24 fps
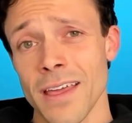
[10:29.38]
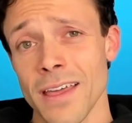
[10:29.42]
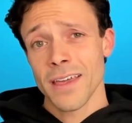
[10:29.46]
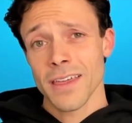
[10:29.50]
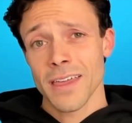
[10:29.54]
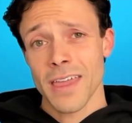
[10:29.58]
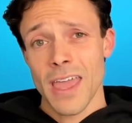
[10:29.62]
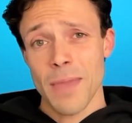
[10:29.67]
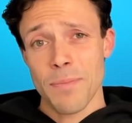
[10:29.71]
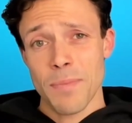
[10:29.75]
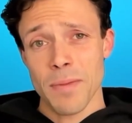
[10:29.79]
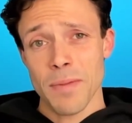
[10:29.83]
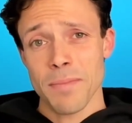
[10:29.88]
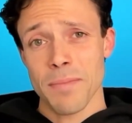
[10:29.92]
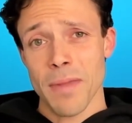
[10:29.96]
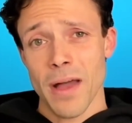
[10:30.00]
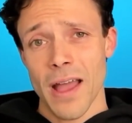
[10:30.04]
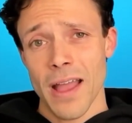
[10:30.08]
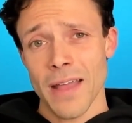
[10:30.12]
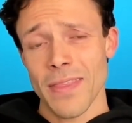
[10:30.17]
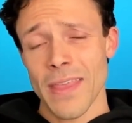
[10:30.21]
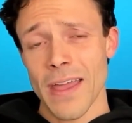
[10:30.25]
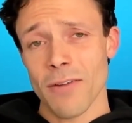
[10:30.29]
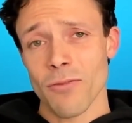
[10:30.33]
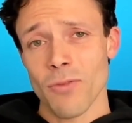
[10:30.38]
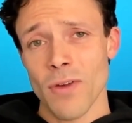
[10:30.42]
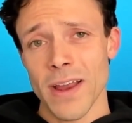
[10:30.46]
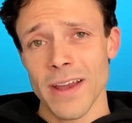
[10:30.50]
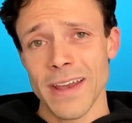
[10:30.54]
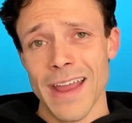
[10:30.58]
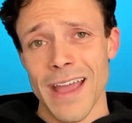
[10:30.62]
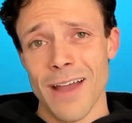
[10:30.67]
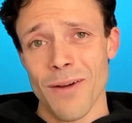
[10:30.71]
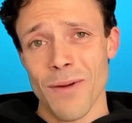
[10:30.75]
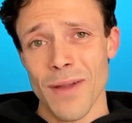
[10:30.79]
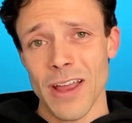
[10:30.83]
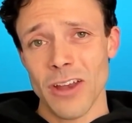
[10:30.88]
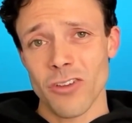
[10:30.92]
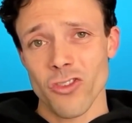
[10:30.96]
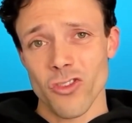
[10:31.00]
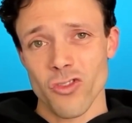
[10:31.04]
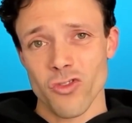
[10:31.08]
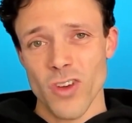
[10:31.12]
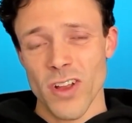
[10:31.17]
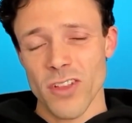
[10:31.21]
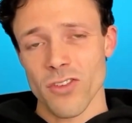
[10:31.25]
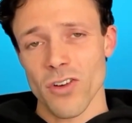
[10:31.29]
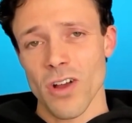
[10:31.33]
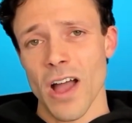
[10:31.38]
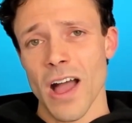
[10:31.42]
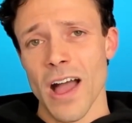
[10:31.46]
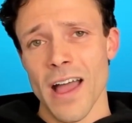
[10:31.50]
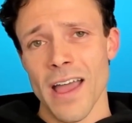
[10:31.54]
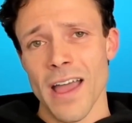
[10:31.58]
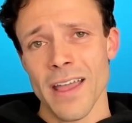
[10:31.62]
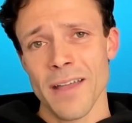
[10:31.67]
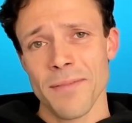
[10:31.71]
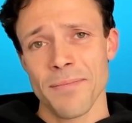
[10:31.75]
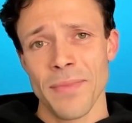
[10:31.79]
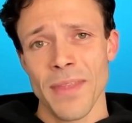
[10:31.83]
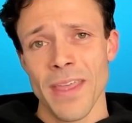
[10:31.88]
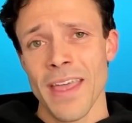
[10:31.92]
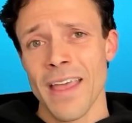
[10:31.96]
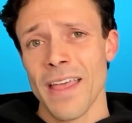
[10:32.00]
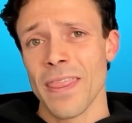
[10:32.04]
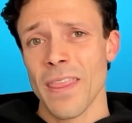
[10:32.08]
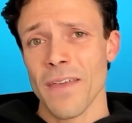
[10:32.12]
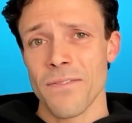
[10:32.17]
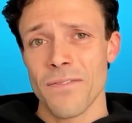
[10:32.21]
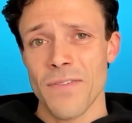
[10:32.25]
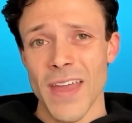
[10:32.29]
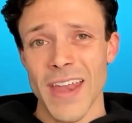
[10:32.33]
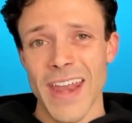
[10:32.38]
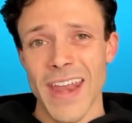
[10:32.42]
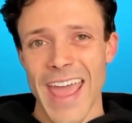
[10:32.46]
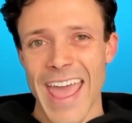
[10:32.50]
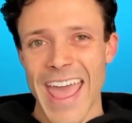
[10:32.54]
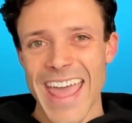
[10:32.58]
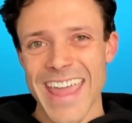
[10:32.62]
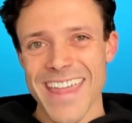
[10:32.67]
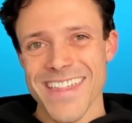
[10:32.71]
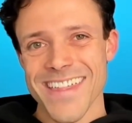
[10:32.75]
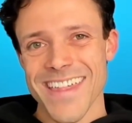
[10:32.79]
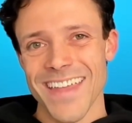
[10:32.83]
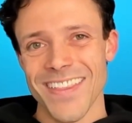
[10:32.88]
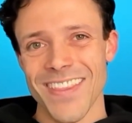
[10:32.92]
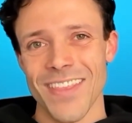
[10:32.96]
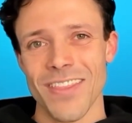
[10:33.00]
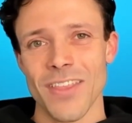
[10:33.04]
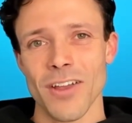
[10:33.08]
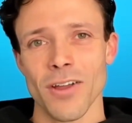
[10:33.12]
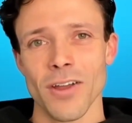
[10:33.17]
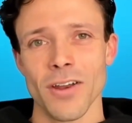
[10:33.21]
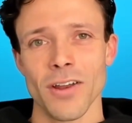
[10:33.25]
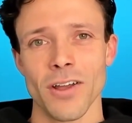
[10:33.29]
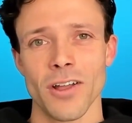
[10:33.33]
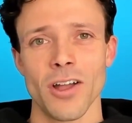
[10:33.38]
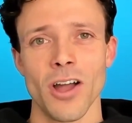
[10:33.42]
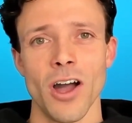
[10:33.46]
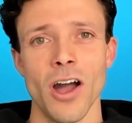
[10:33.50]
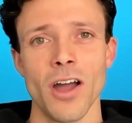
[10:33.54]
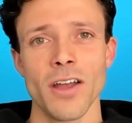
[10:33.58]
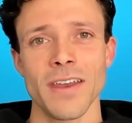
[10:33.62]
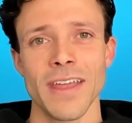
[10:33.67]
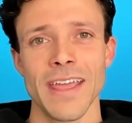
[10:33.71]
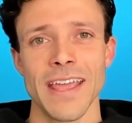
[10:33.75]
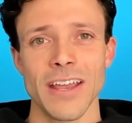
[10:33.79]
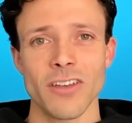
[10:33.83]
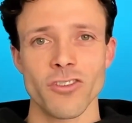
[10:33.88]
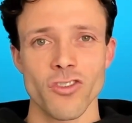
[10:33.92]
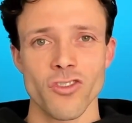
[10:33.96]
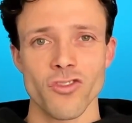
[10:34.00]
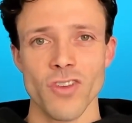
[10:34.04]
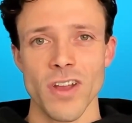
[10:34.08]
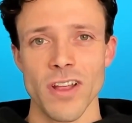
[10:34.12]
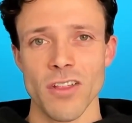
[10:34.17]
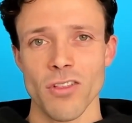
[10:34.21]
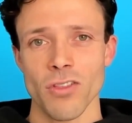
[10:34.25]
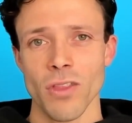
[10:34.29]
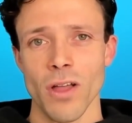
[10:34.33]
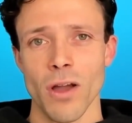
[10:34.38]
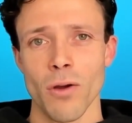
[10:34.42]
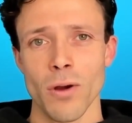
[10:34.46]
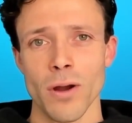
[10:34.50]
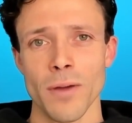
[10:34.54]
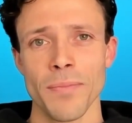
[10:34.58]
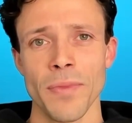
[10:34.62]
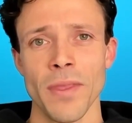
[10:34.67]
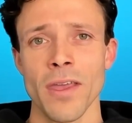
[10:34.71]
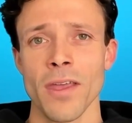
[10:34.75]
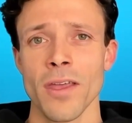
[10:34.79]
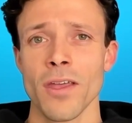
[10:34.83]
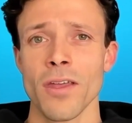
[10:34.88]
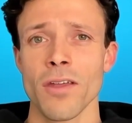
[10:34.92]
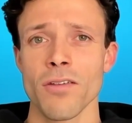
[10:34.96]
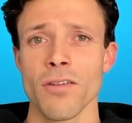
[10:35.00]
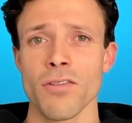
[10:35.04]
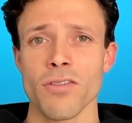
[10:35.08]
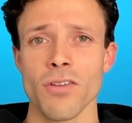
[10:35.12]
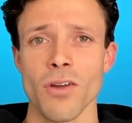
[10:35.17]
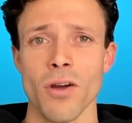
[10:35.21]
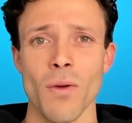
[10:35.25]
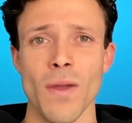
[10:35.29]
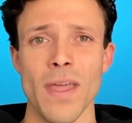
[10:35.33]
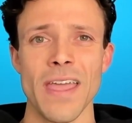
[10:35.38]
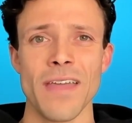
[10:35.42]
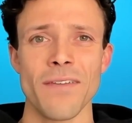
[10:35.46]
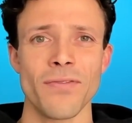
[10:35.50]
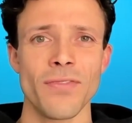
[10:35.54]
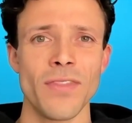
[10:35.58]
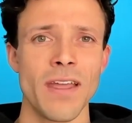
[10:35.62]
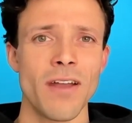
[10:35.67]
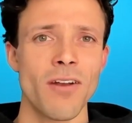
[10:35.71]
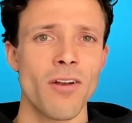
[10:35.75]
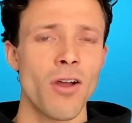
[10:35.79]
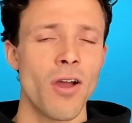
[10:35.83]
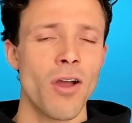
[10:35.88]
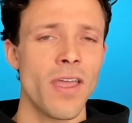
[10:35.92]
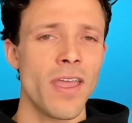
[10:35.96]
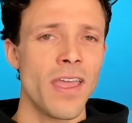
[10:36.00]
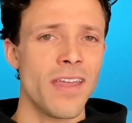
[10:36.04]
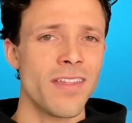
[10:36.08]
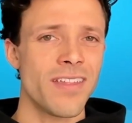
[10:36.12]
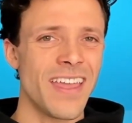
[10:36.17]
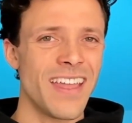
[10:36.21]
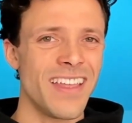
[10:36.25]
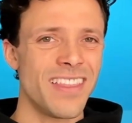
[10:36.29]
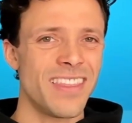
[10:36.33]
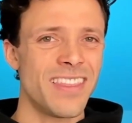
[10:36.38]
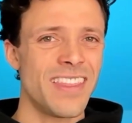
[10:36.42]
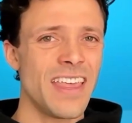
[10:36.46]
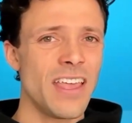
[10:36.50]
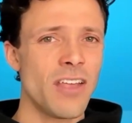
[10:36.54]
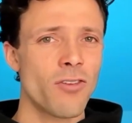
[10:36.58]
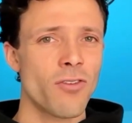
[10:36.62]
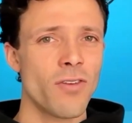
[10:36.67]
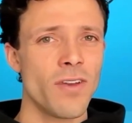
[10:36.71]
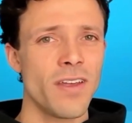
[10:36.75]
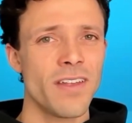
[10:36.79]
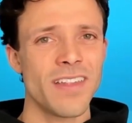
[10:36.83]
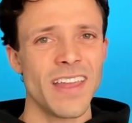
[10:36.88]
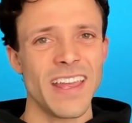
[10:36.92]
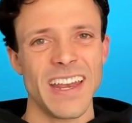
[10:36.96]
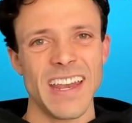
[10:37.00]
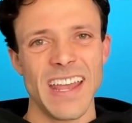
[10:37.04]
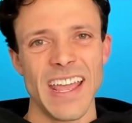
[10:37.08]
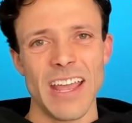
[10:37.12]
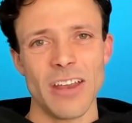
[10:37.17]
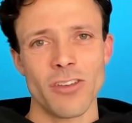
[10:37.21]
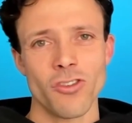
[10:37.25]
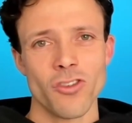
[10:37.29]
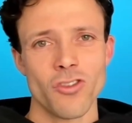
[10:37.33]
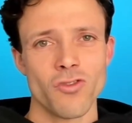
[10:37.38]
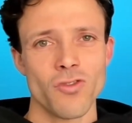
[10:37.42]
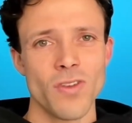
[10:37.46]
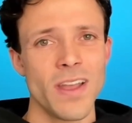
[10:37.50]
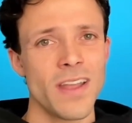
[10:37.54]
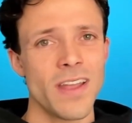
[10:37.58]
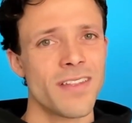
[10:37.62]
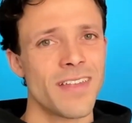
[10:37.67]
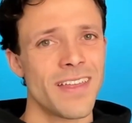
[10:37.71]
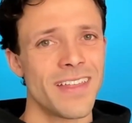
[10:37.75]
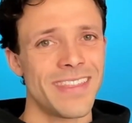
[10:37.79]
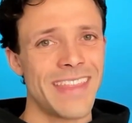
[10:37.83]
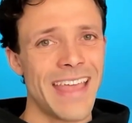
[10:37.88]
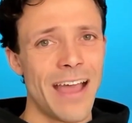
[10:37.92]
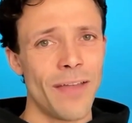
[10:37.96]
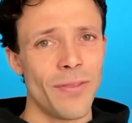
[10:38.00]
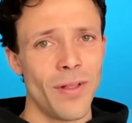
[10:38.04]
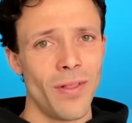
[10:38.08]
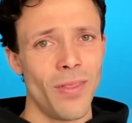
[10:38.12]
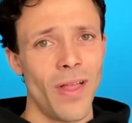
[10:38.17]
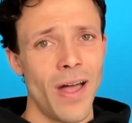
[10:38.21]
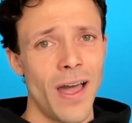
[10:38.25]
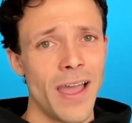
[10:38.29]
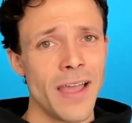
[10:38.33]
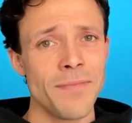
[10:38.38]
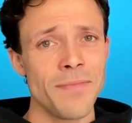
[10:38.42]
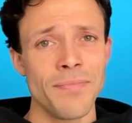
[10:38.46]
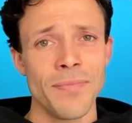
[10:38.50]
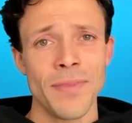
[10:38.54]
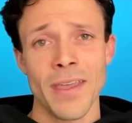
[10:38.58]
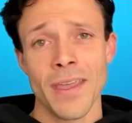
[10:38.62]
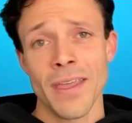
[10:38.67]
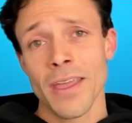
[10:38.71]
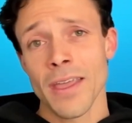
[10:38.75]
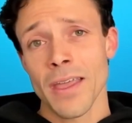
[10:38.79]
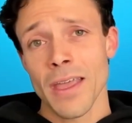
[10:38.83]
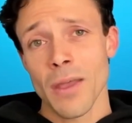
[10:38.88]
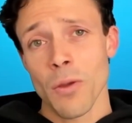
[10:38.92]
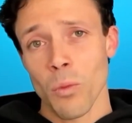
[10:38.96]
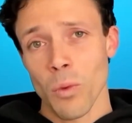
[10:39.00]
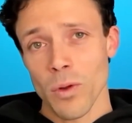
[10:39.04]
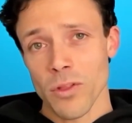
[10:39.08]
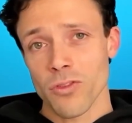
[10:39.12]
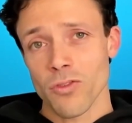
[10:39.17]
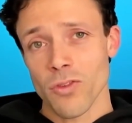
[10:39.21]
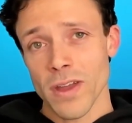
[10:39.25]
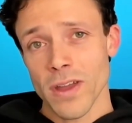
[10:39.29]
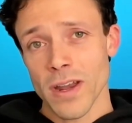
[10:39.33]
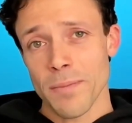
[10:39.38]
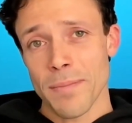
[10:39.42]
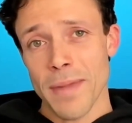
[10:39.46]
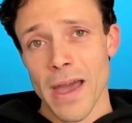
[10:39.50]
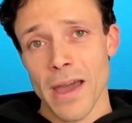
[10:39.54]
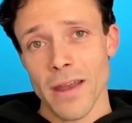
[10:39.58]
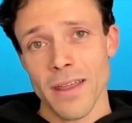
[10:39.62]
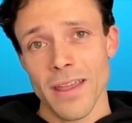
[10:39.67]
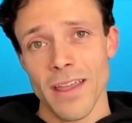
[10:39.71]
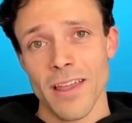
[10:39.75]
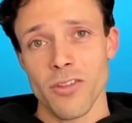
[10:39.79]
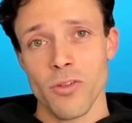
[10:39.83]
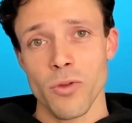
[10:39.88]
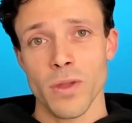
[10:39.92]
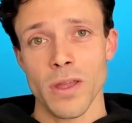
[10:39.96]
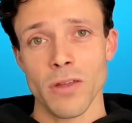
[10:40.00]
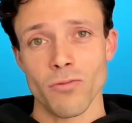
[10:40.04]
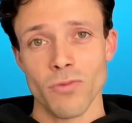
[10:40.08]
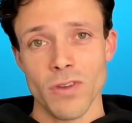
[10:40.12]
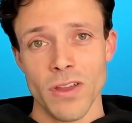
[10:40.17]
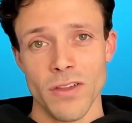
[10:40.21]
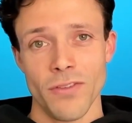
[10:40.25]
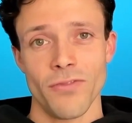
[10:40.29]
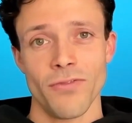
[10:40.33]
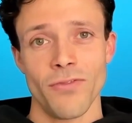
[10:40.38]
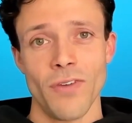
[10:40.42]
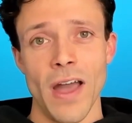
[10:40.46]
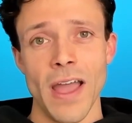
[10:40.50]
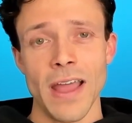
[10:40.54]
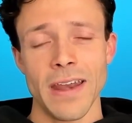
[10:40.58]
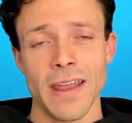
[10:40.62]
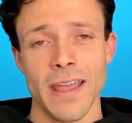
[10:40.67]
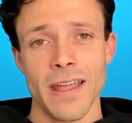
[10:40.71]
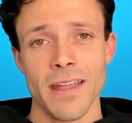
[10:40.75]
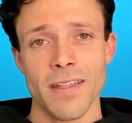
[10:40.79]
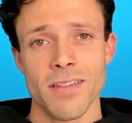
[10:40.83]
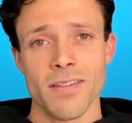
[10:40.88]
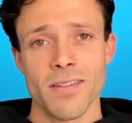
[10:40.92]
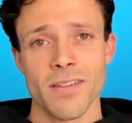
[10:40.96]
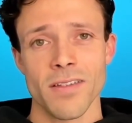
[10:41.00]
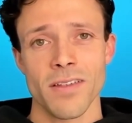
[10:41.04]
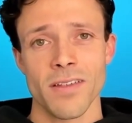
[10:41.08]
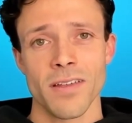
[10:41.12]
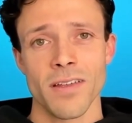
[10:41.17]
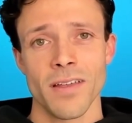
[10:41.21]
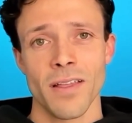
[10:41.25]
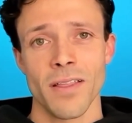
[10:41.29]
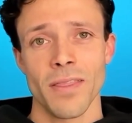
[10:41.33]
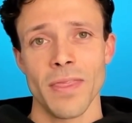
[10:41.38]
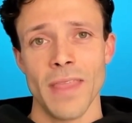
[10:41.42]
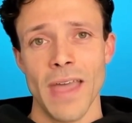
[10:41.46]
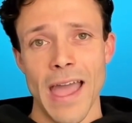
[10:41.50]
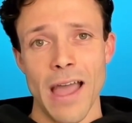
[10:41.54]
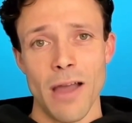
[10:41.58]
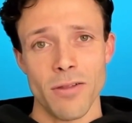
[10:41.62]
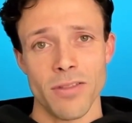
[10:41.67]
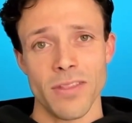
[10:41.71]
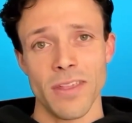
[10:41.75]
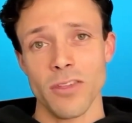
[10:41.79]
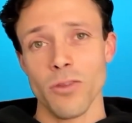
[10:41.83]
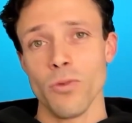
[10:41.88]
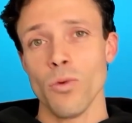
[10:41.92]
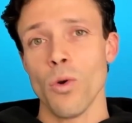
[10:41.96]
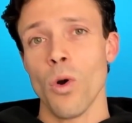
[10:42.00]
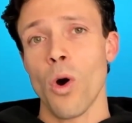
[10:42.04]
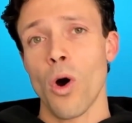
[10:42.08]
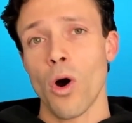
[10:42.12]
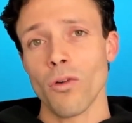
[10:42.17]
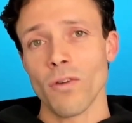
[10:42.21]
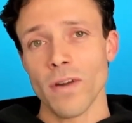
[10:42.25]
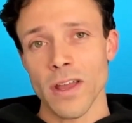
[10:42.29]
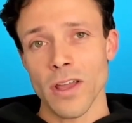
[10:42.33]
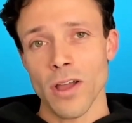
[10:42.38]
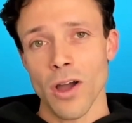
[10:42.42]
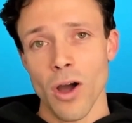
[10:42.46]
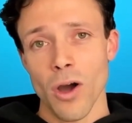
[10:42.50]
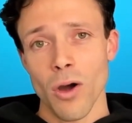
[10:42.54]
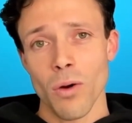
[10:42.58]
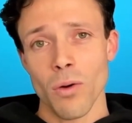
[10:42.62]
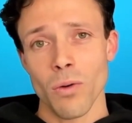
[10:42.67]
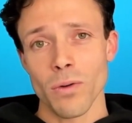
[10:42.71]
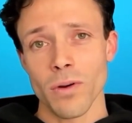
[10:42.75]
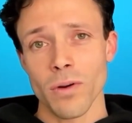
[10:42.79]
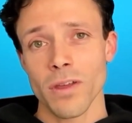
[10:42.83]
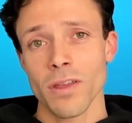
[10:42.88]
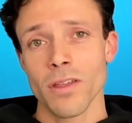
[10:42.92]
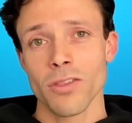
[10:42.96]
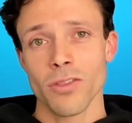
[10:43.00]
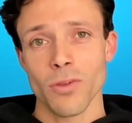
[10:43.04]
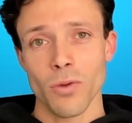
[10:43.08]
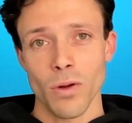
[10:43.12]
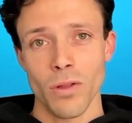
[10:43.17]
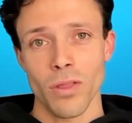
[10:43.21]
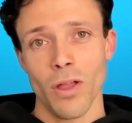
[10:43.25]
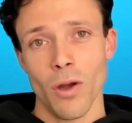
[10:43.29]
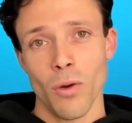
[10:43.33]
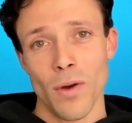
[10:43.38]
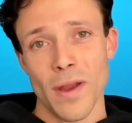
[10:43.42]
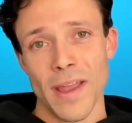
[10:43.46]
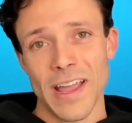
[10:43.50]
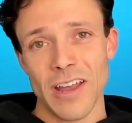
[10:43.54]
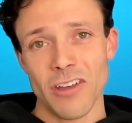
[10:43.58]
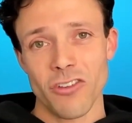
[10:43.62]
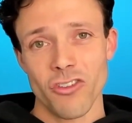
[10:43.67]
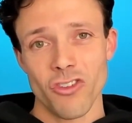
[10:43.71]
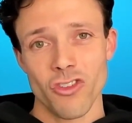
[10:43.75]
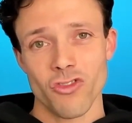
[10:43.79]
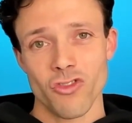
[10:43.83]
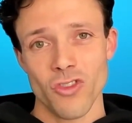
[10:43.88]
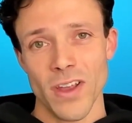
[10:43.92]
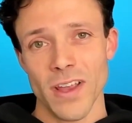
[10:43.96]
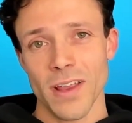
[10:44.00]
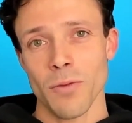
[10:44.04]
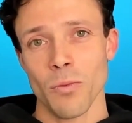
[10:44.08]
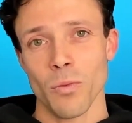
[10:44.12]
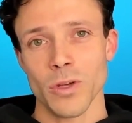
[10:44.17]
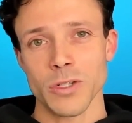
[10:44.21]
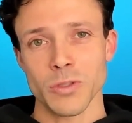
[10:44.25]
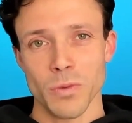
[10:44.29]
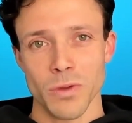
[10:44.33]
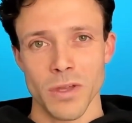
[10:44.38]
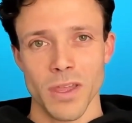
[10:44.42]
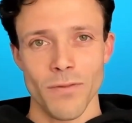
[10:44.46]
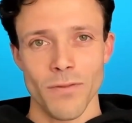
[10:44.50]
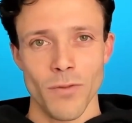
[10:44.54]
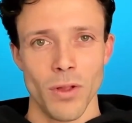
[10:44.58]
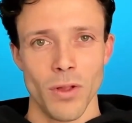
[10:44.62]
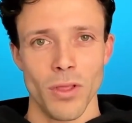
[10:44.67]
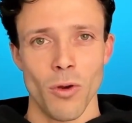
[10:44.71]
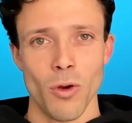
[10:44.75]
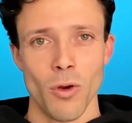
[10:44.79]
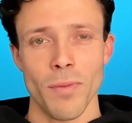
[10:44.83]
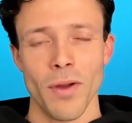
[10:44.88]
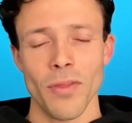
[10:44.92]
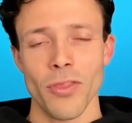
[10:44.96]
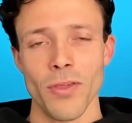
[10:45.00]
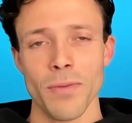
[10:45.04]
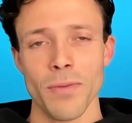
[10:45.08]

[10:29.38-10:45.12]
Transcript: keep in mind that right now interest rates are high. The Fed has said that they're going to cut interest rates lower. So if there is a decrease in interest rates down the line, what's great about it is you can refinance the house that you already own to a lower interest rate, which will give you a lower monthly